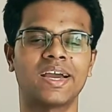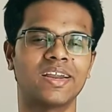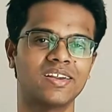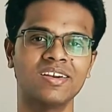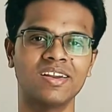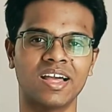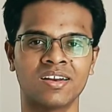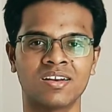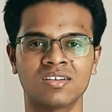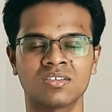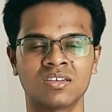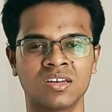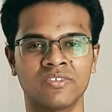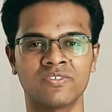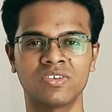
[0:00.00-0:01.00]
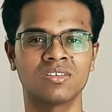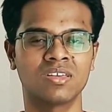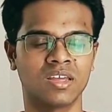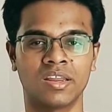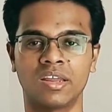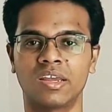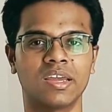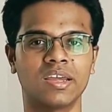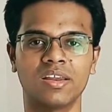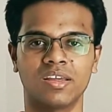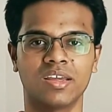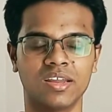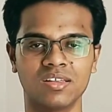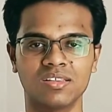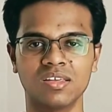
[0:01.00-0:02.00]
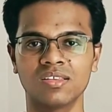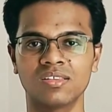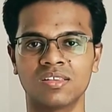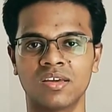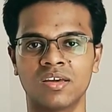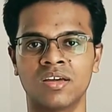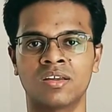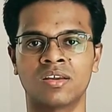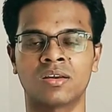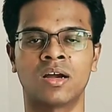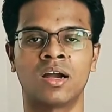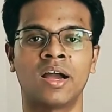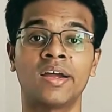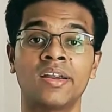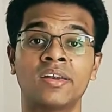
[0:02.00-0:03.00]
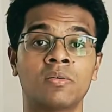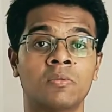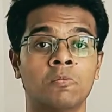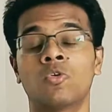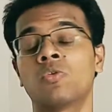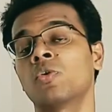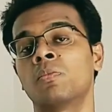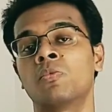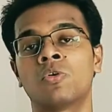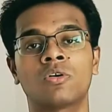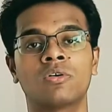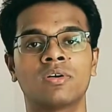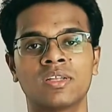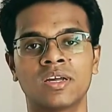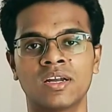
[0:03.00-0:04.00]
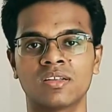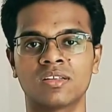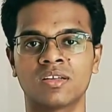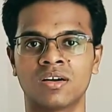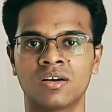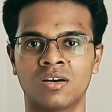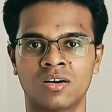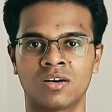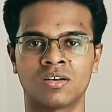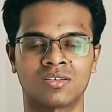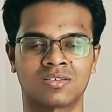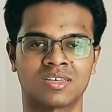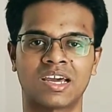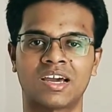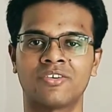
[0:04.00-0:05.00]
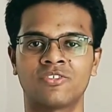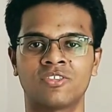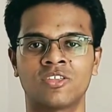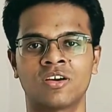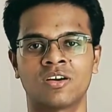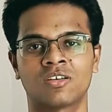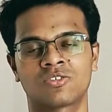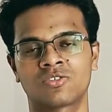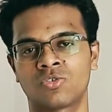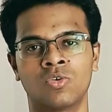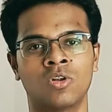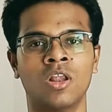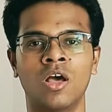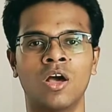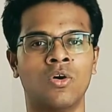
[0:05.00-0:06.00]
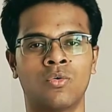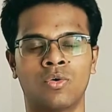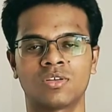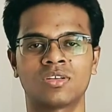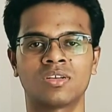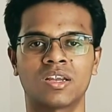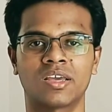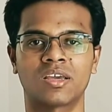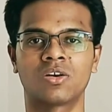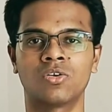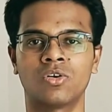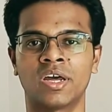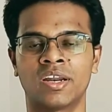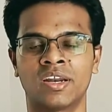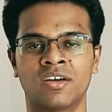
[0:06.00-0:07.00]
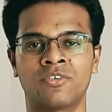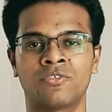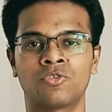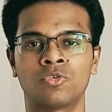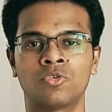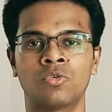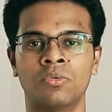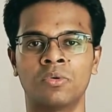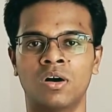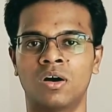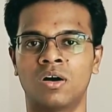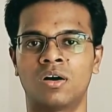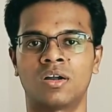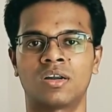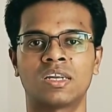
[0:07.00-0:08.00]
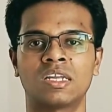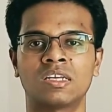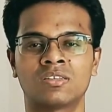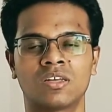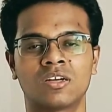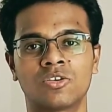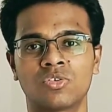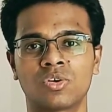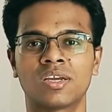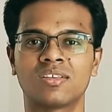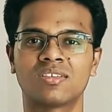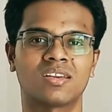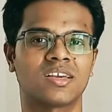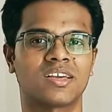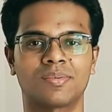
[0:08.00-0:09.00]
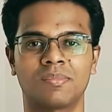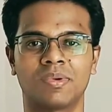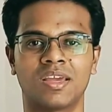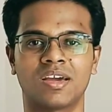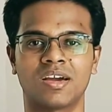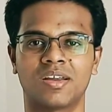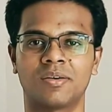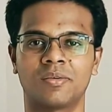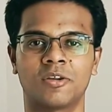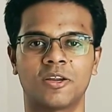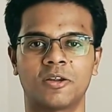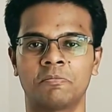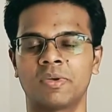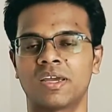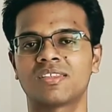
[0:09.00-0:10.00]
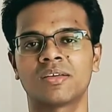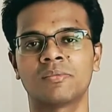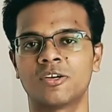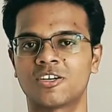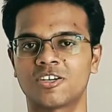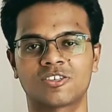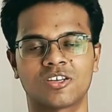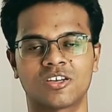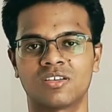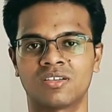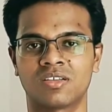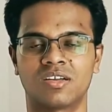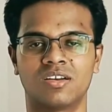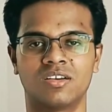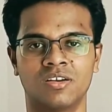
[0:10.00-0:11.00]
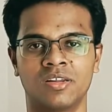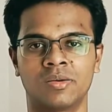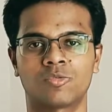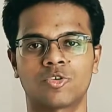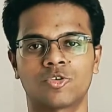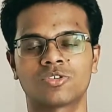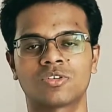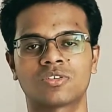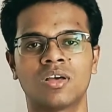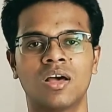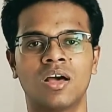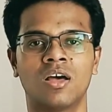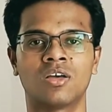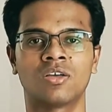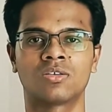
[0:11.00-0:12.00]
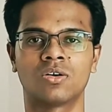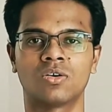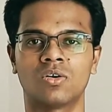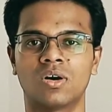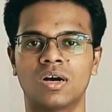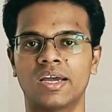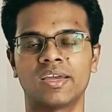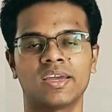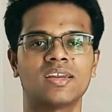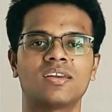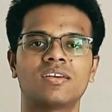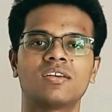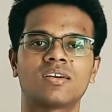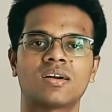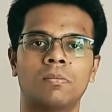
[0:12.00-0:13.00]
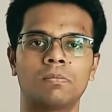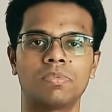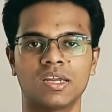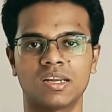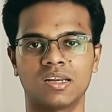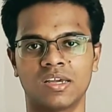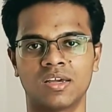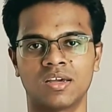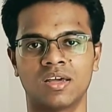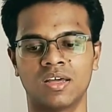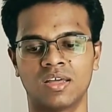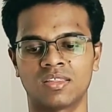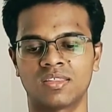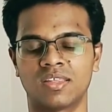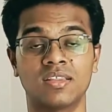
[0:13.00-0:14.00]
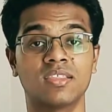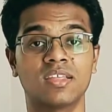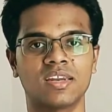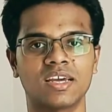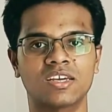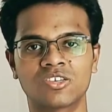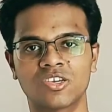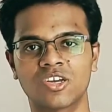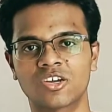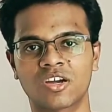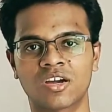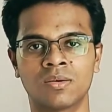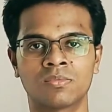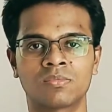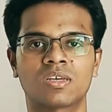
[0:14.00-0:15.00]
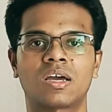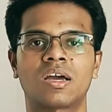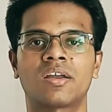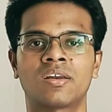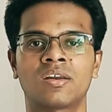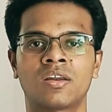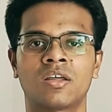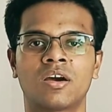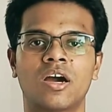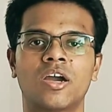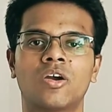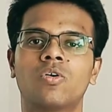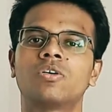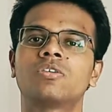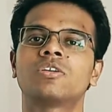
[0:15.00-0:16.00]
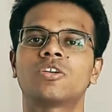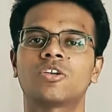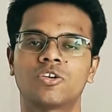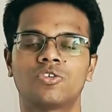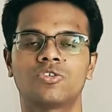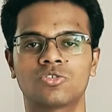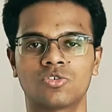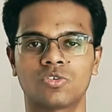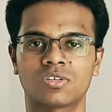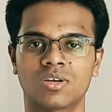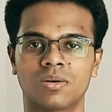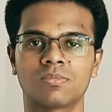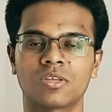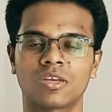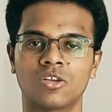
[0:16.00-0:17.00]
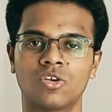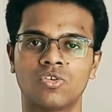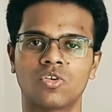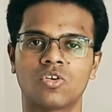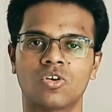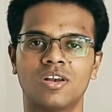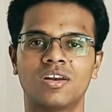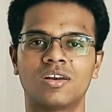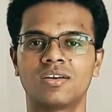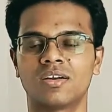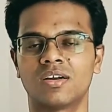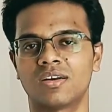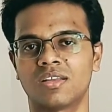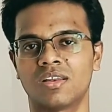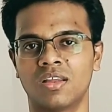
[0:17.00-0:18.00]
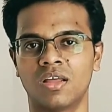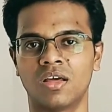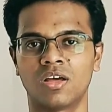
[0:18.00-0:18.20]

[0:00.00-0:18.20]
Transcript: I didn't understand anything there, and moreover that the staff in the school wasn't like good enough to teach that to kids like me and make them interested in the learning process. So I hated it completely. Then the next year comes and I was introduced to something new called Turtle.